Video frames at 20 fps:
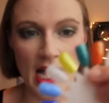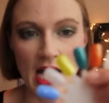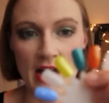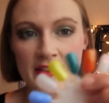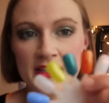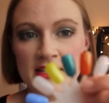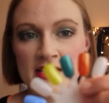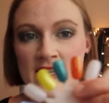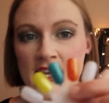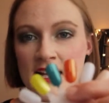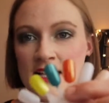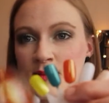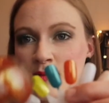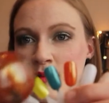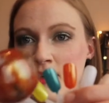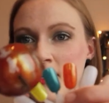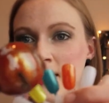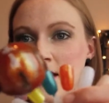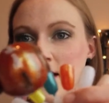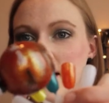And this next
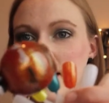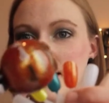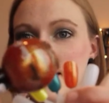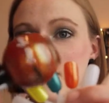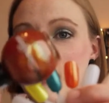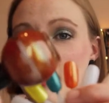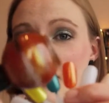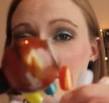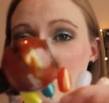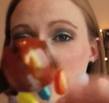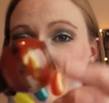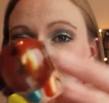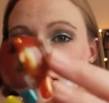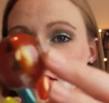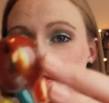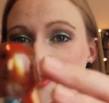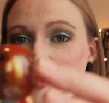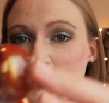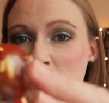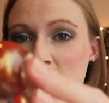one is my
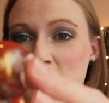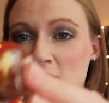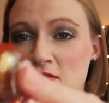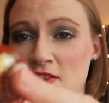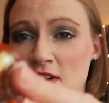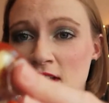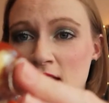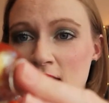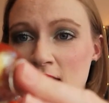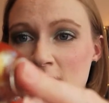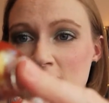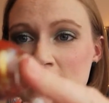favourite from the three.